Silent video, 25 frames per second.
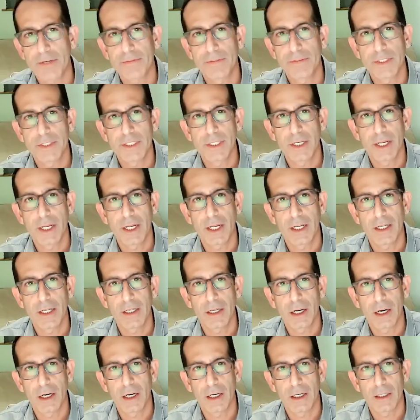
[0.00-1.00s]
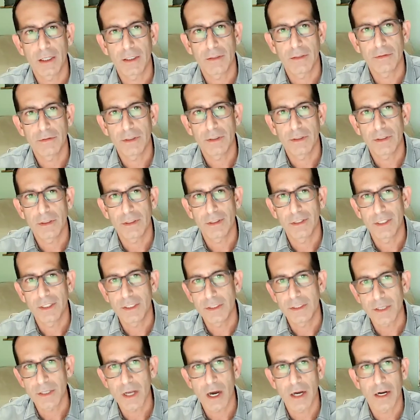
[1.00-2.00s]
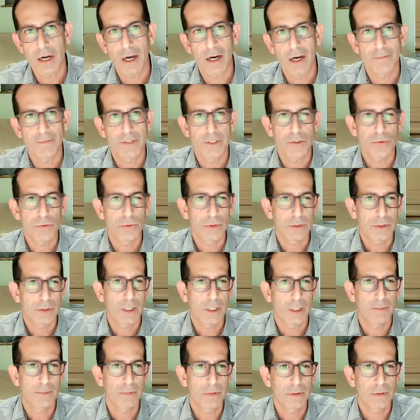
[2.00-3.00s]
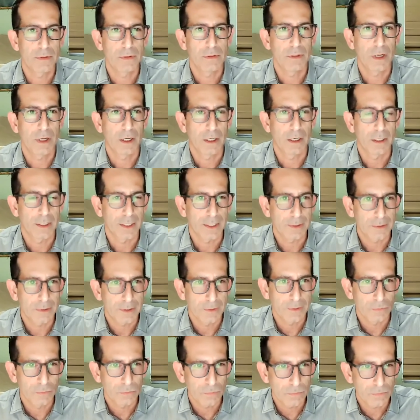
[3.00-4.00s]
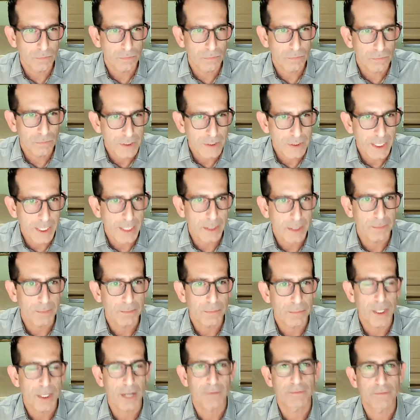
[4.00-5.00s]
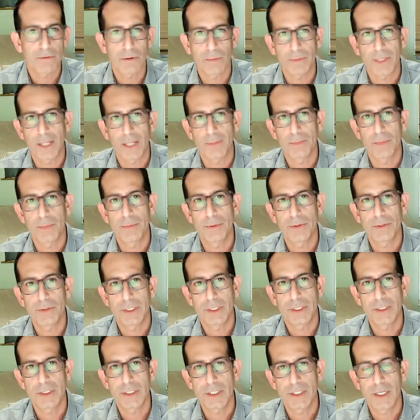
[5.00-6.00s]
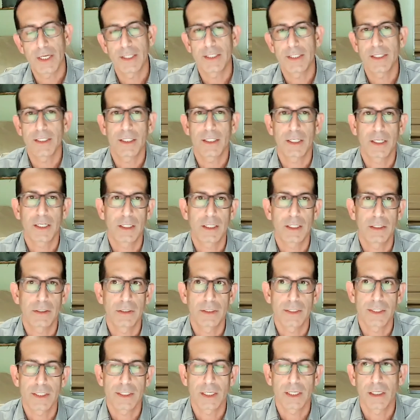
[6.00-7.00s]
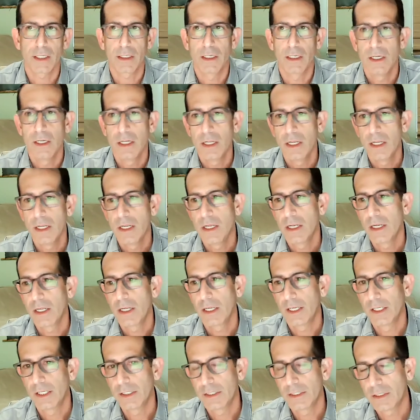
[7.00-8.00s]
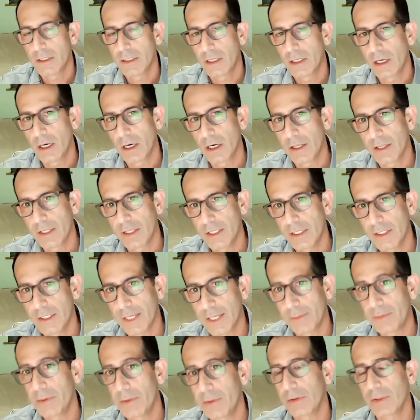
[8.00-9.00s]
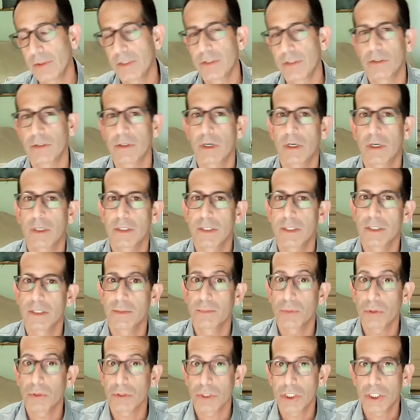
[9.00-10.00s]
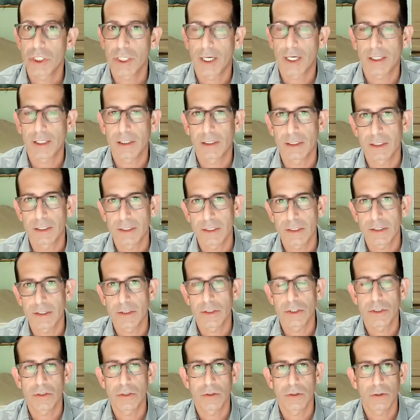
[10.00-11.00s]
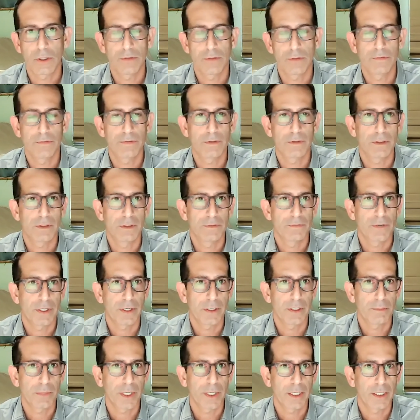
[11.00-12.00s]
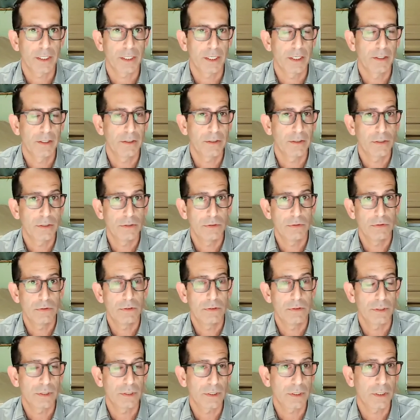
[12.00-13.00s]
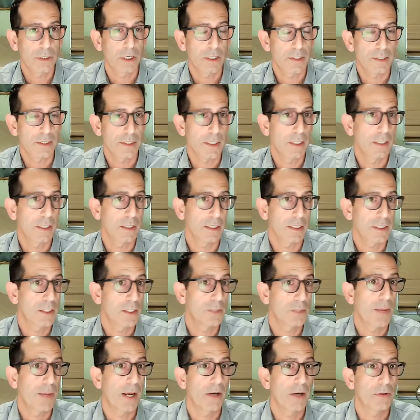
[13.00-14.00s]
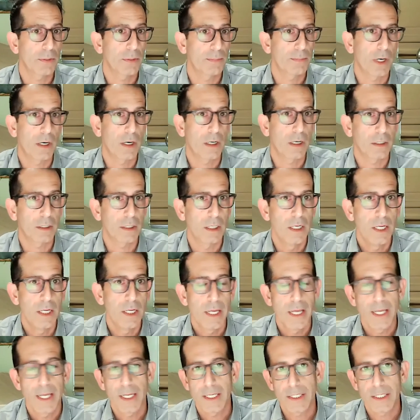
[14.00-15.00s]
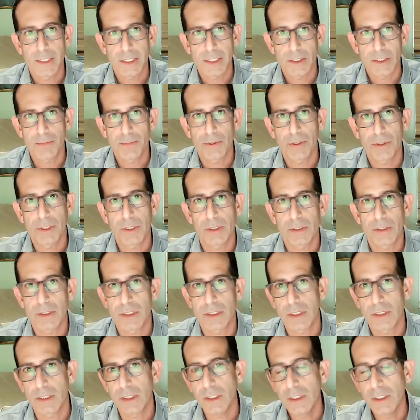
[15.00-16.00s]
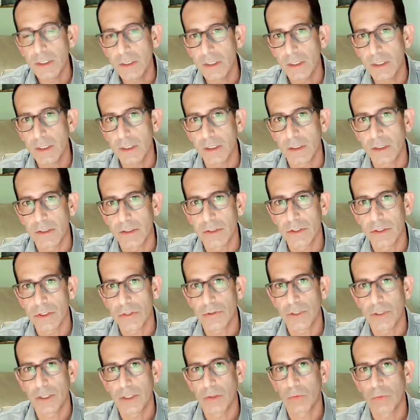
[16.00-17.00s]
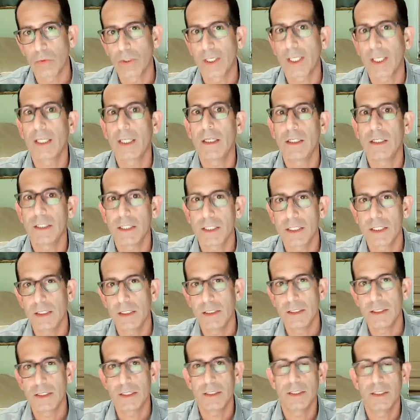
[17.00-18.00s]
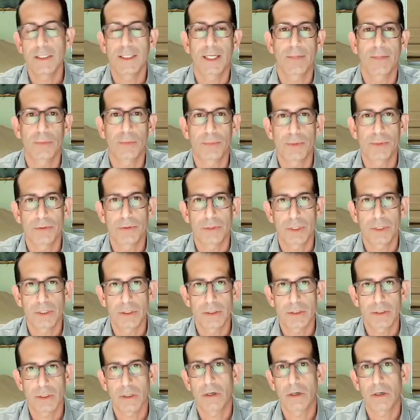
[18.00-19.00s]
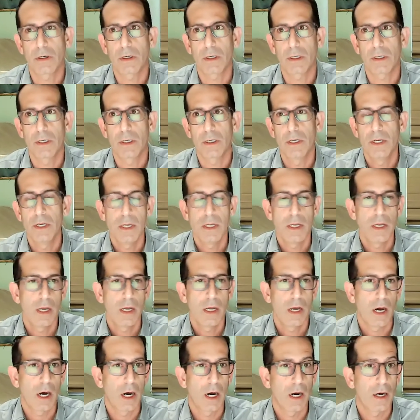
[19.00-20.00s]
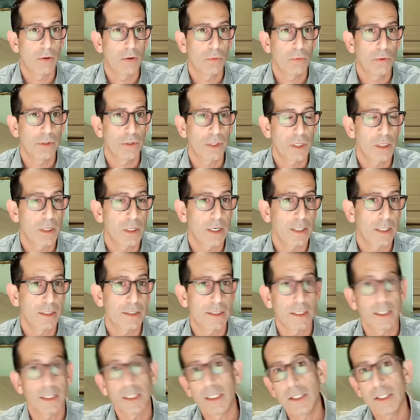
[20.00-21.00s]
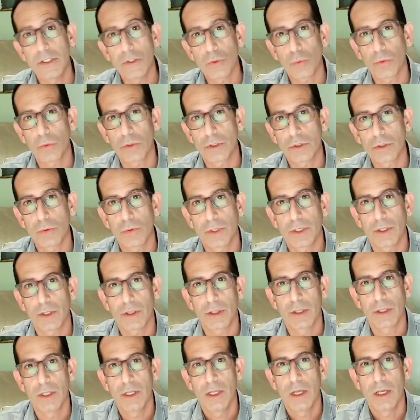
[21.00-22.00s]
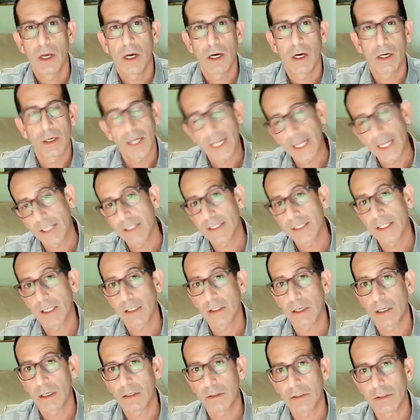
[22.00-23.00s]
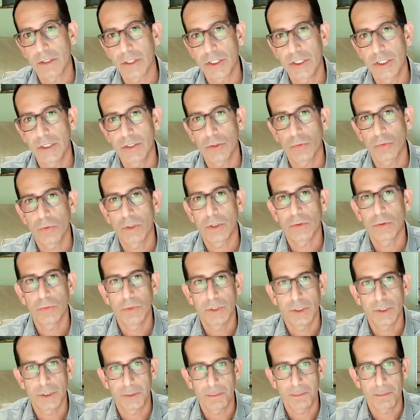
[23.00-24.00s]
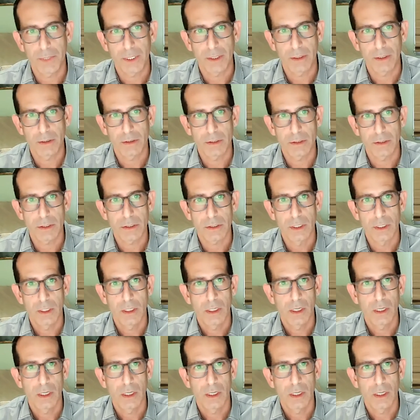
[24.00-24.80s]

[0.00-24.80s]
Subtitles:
for today, these non-obvious real-time data platform capabilities, the idea here is that these capabilities are not a simple checklist. And so I've invited Mike here to discuss and expound upon his experience in the industry and what he sees these capabilities are with clients that he's worked with and technologies and what it really means.